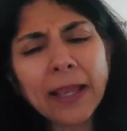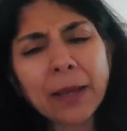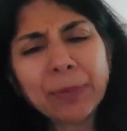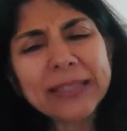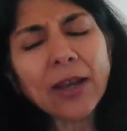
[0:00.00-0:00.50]

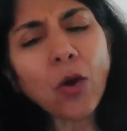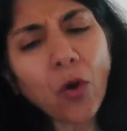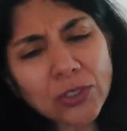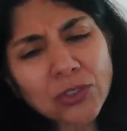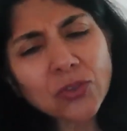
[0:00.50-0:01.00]
But they are
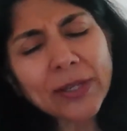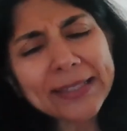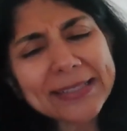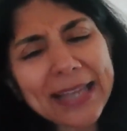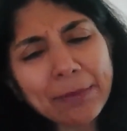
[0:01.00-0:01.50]
also at
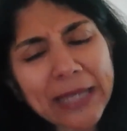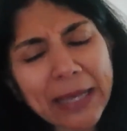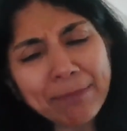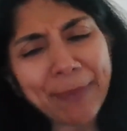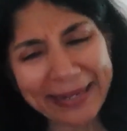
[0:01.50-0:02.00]
the same
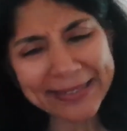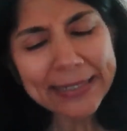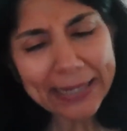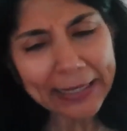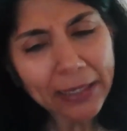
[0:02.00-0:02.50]
time
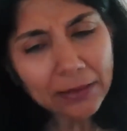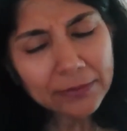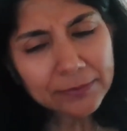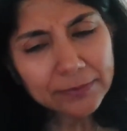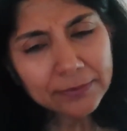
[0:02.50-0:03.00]
battling,
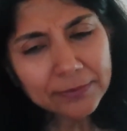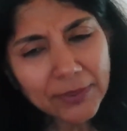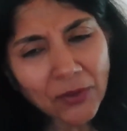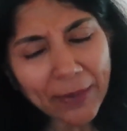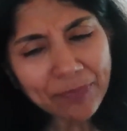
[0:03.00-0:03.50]

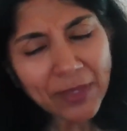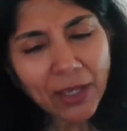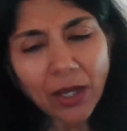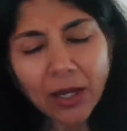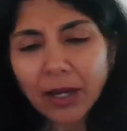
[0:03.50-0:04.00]
okay,
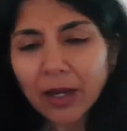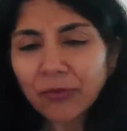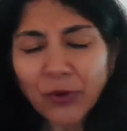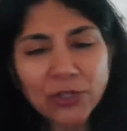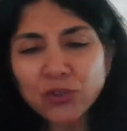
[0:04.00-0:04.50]

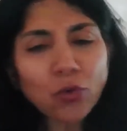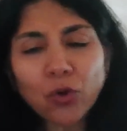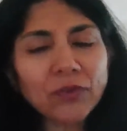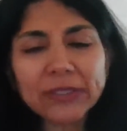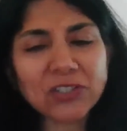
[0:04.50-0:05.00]
for
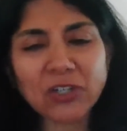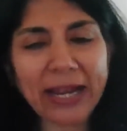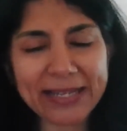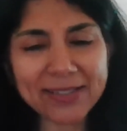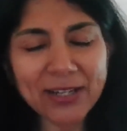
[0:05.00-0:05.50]
control over the
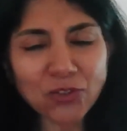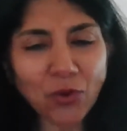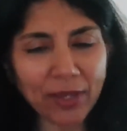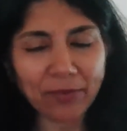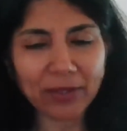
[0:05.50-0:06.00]
shrines, right?
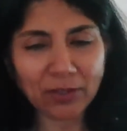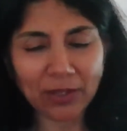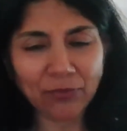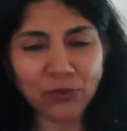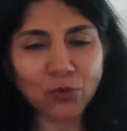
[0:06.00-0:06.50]
So
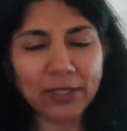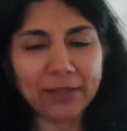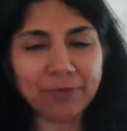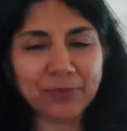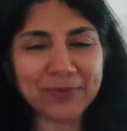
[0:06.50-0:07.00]
if you
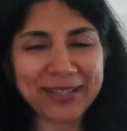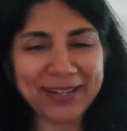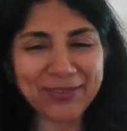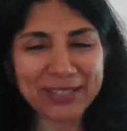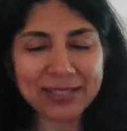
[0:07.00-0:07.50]
are
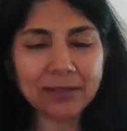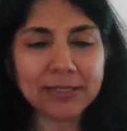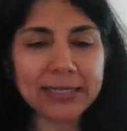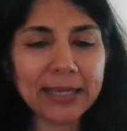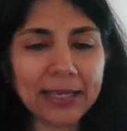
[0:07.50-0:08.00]
kind of
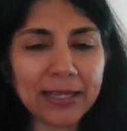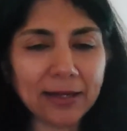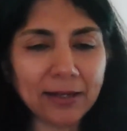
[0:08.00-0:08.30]
asserting